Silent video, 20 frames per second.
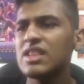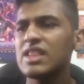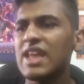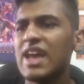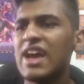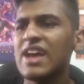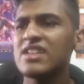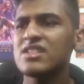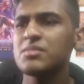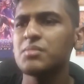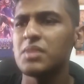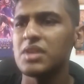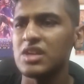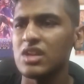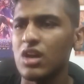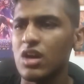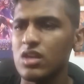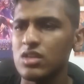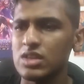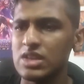last but
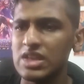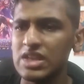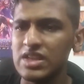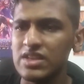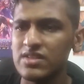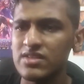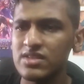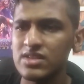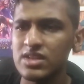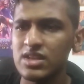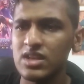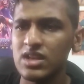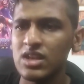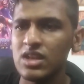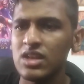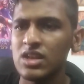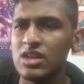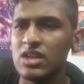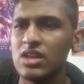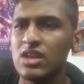not least,
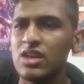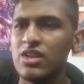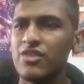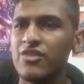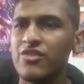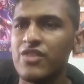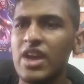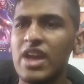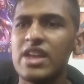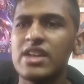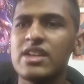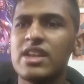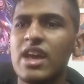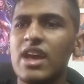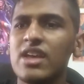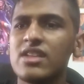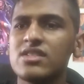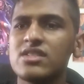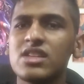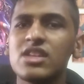
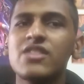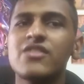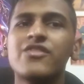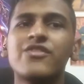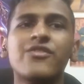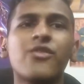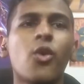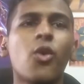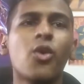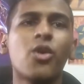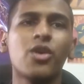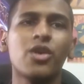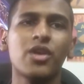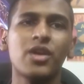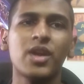Fantastic Four.